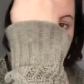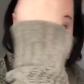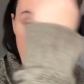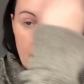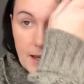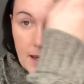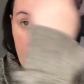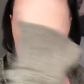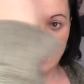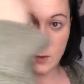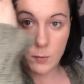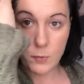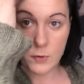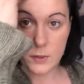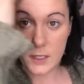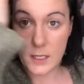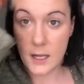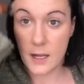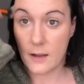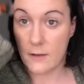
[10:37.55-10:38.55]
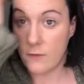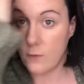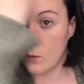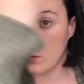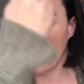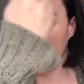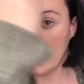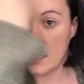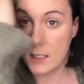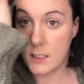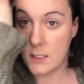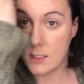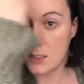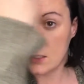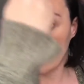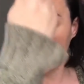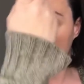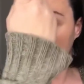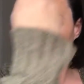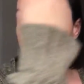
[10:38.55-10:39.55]
I have a pretty high forehead,
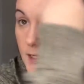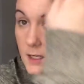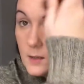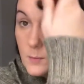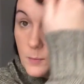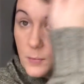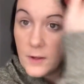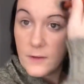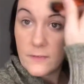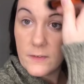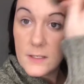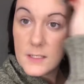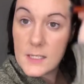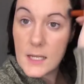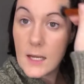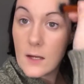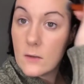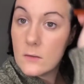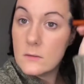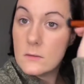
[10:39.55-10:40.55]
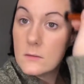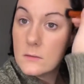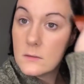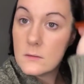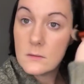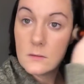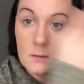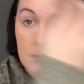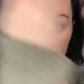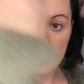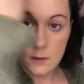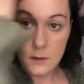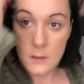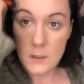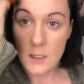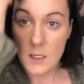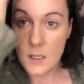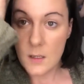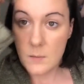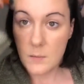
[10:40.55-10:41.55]
so I kind of buff it down,
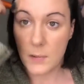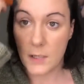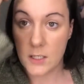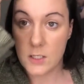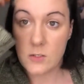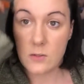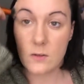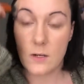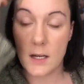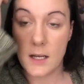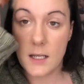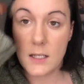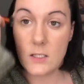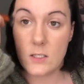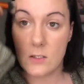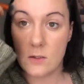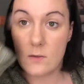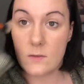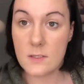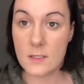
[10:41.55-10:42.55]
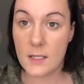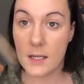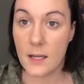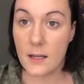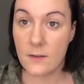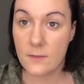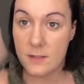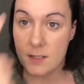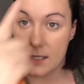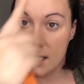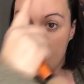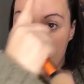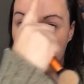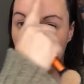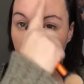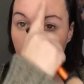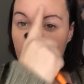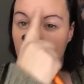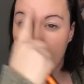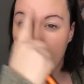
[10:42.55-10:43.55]
but I try to stay out of, see how
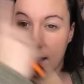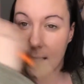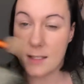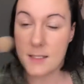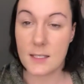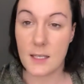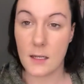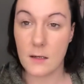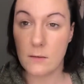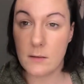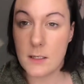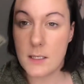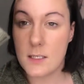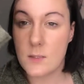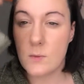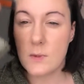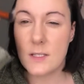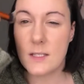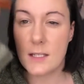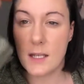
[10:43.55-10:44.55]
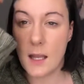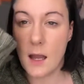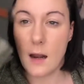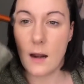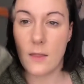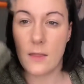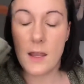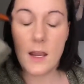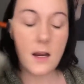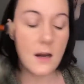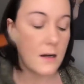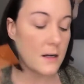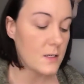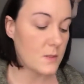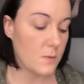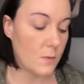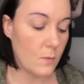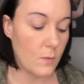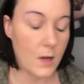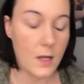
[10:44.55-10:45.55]
bright that center is? We stay out of there because we
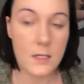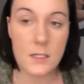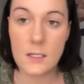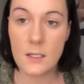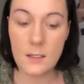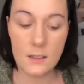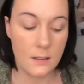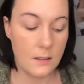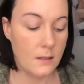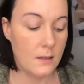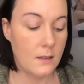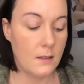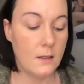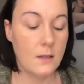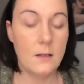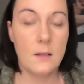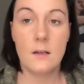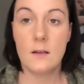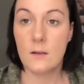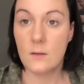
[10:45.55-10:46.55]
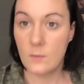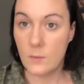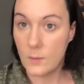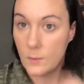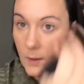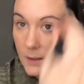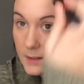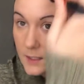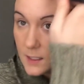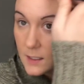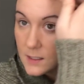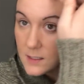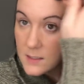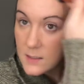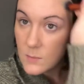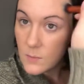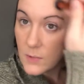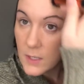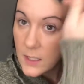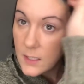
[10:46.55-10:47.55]
want that nice
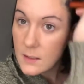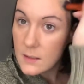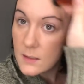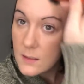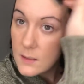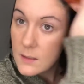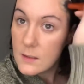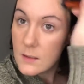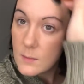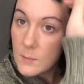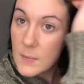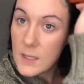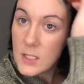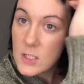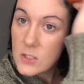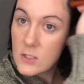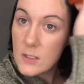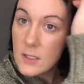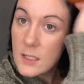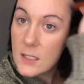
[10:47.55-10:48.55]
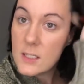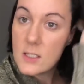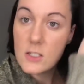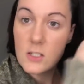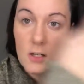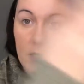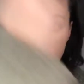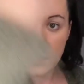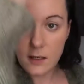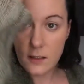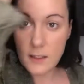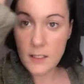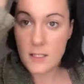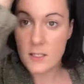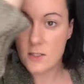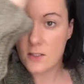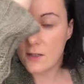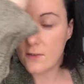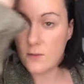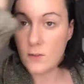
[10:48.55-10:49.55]
and bright. Make sure you get it into your hairline
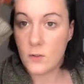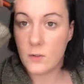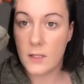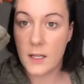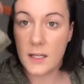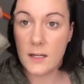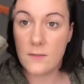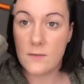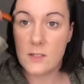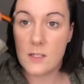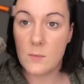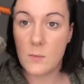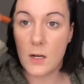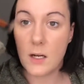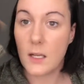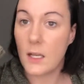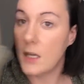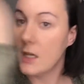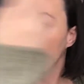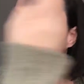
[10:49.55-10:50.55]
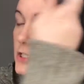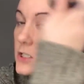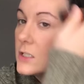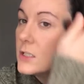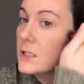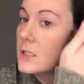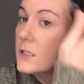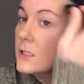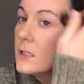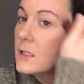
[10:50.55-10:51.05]
so you have no line of demarcation.